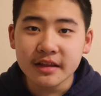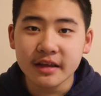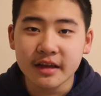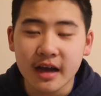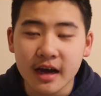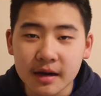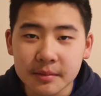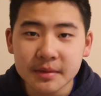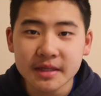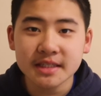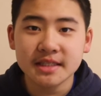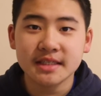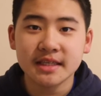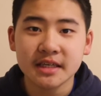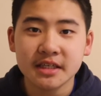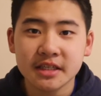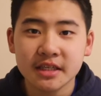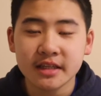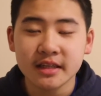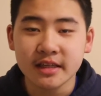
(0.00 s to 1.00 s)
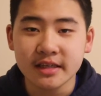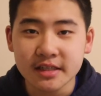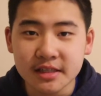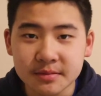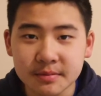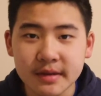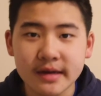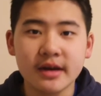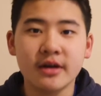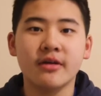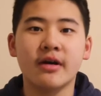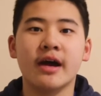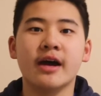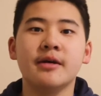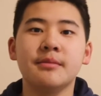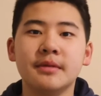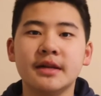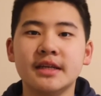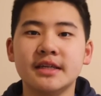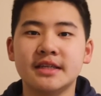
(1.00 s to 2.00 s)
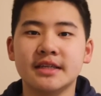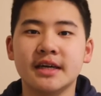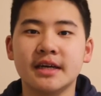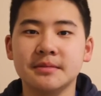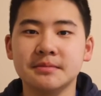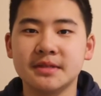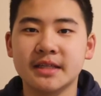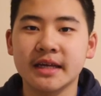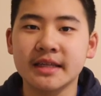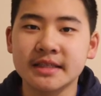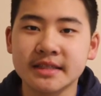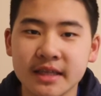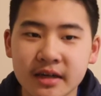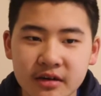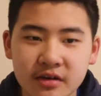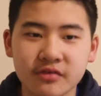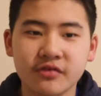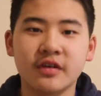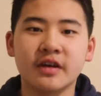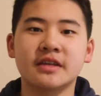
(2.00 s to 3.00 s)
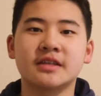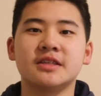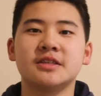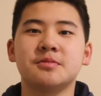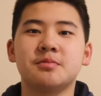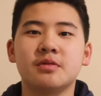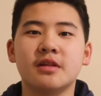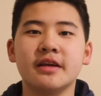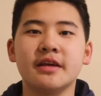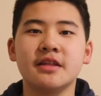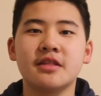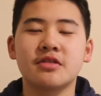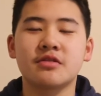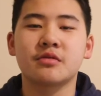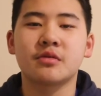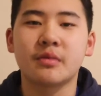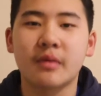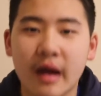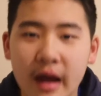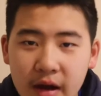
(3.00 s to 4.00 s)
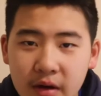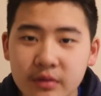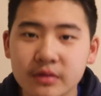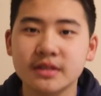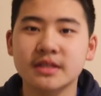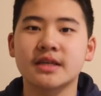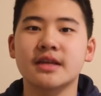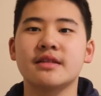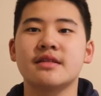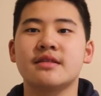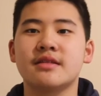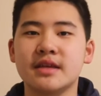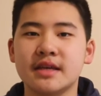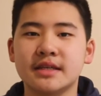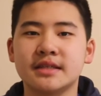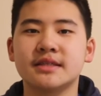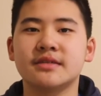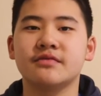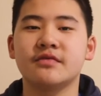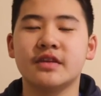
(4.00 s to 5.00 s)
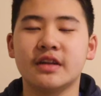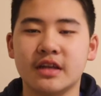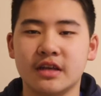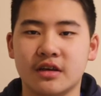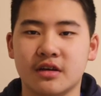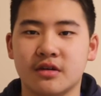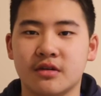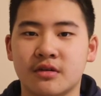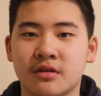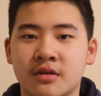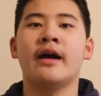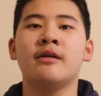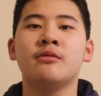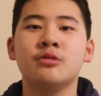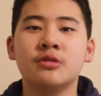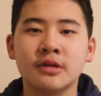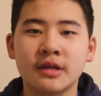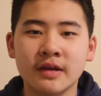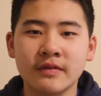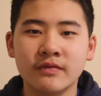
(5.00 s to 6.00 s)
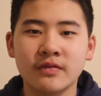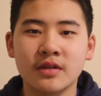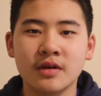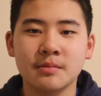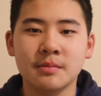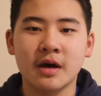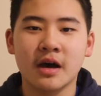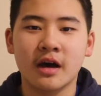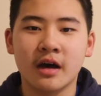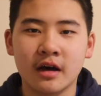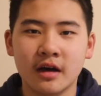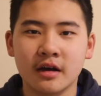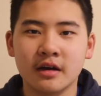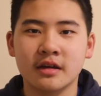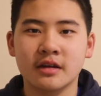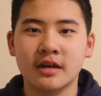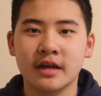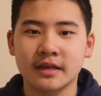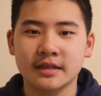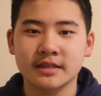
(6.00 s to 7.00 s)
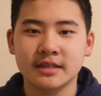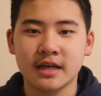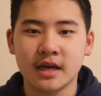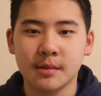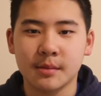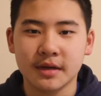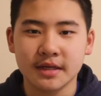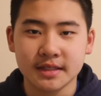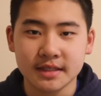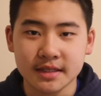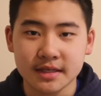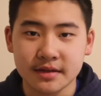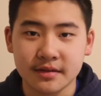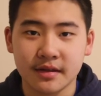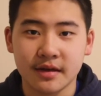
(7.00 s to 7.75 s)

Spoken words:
in the comment section lets me know how many times that sound effect is played throughout this video, I will give them a hug next time I see